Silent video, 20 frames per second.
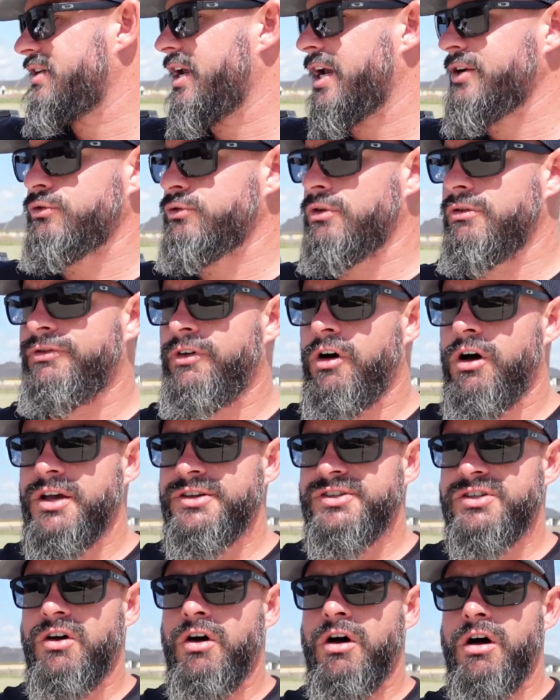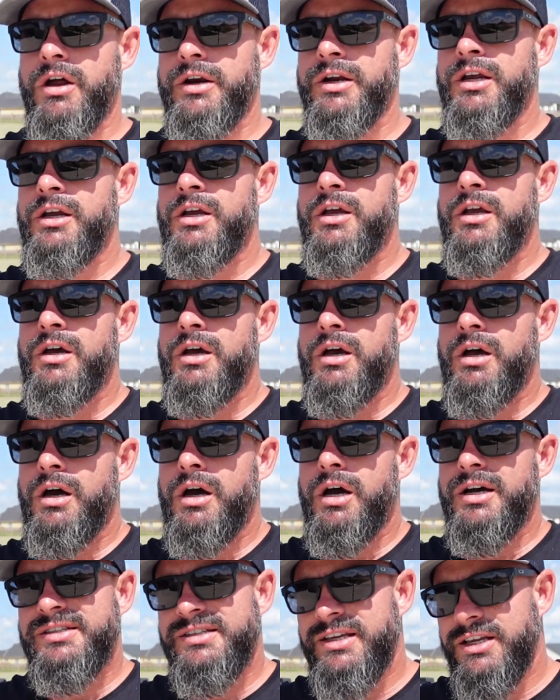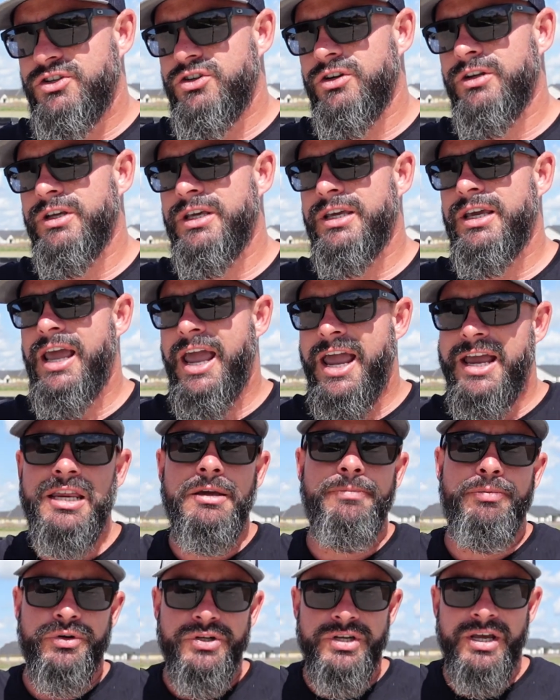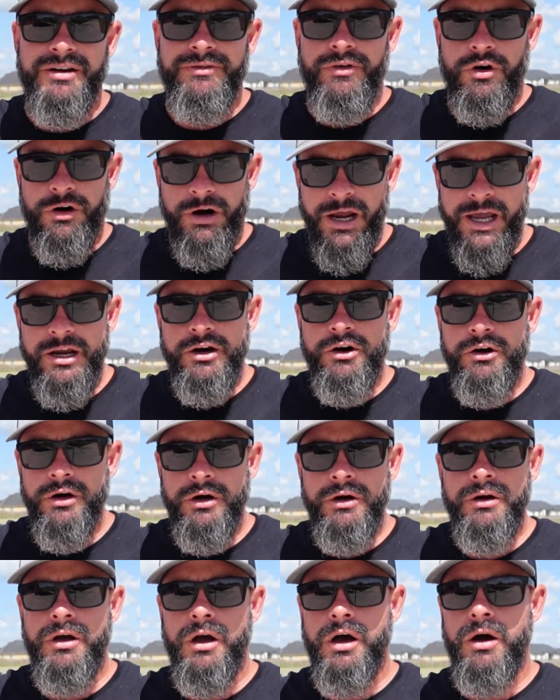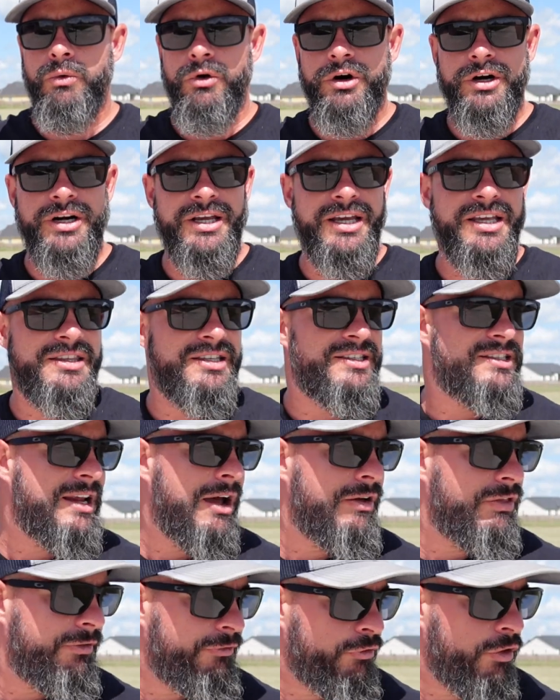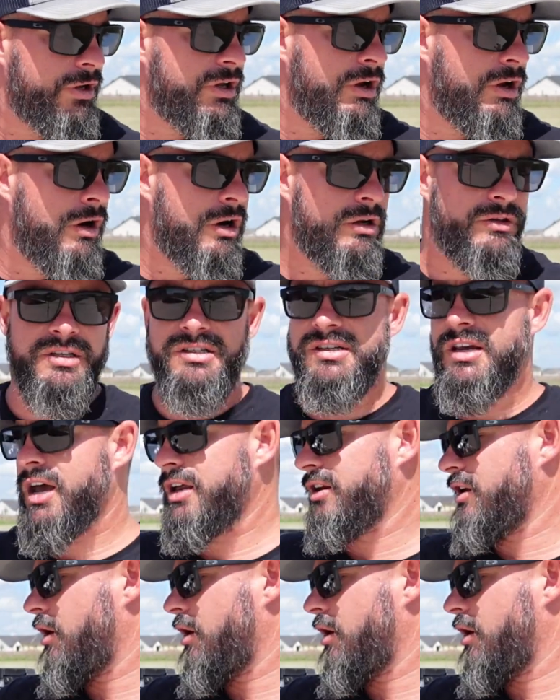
NitroPhos on essentially 80% of our acre. We're going to get this down the front yard, the side